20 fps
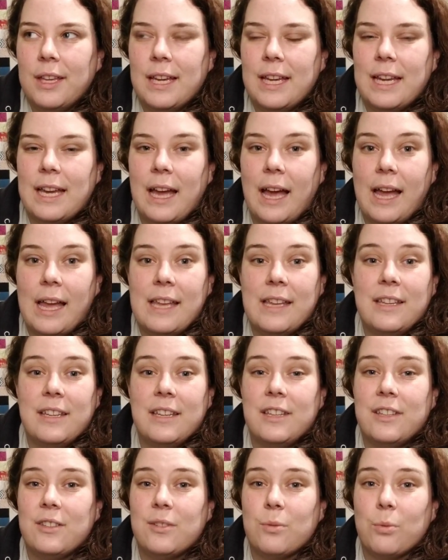it, it
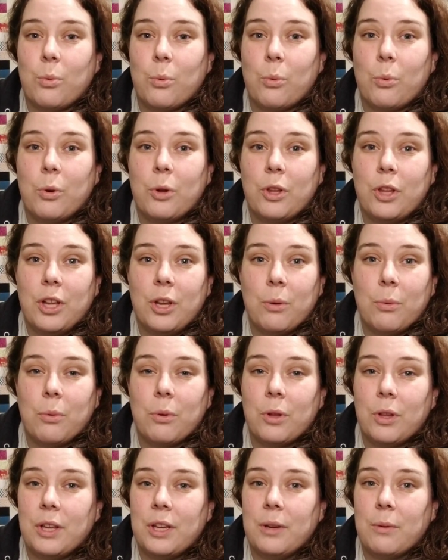is really,
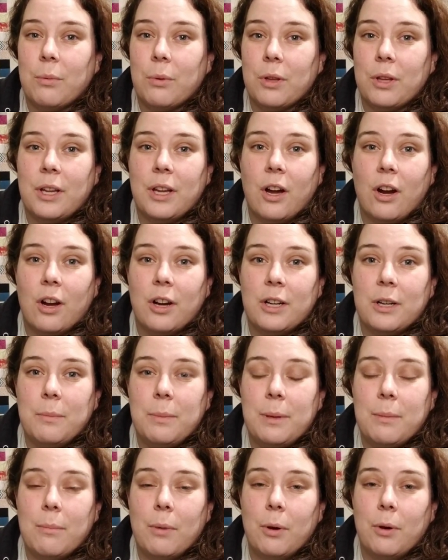really, really hard to
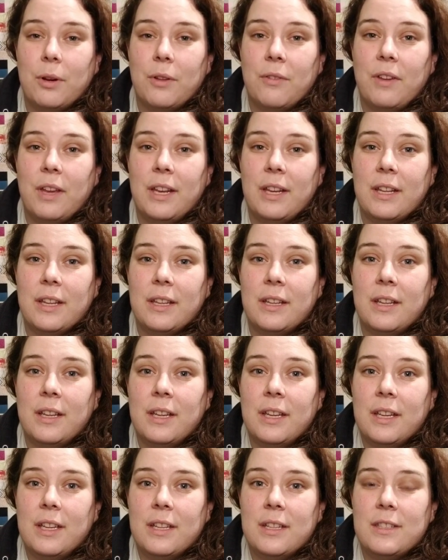be motivated
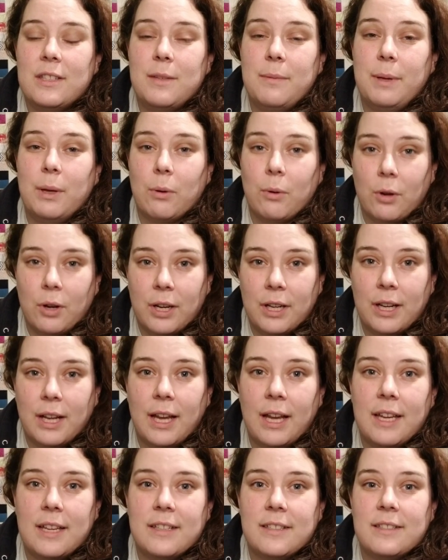to be
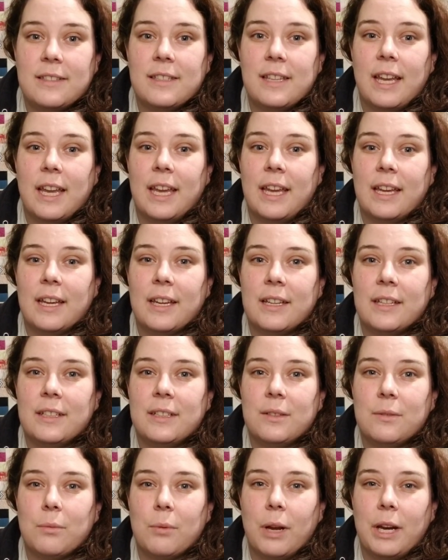organized
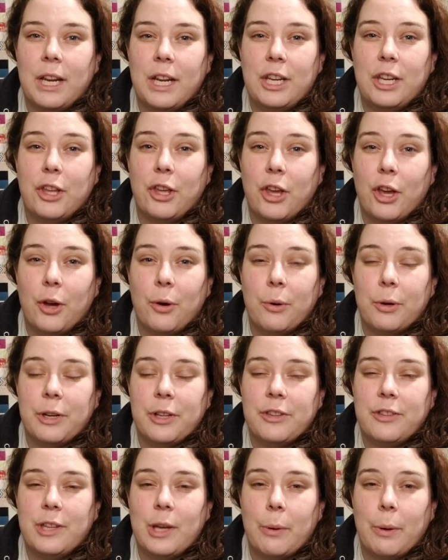and ready to go on a
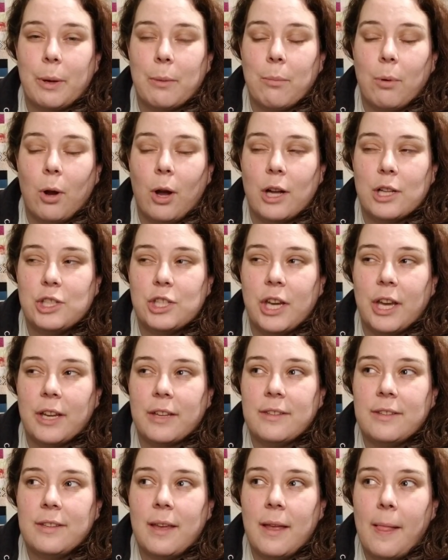sewing
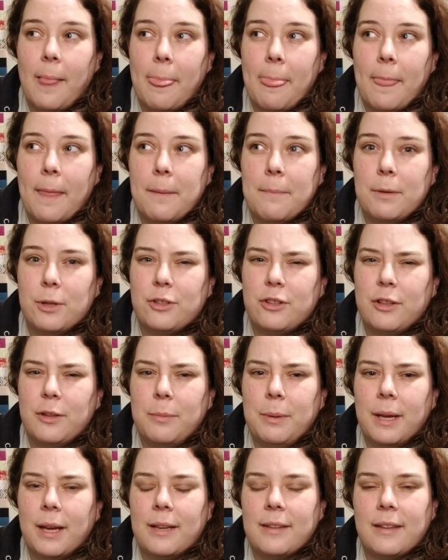project, mostly
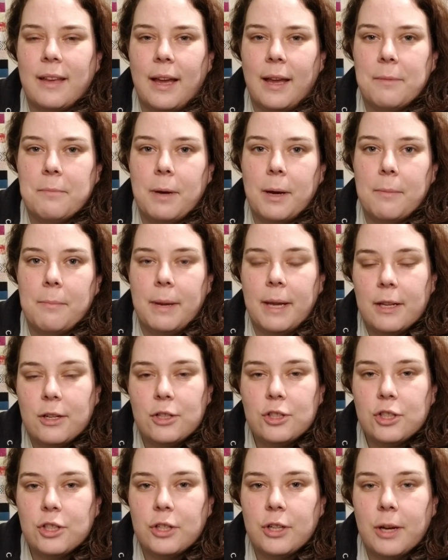because I'm a
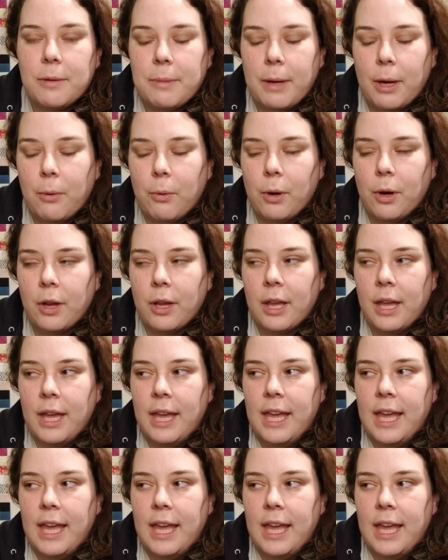manager at my work.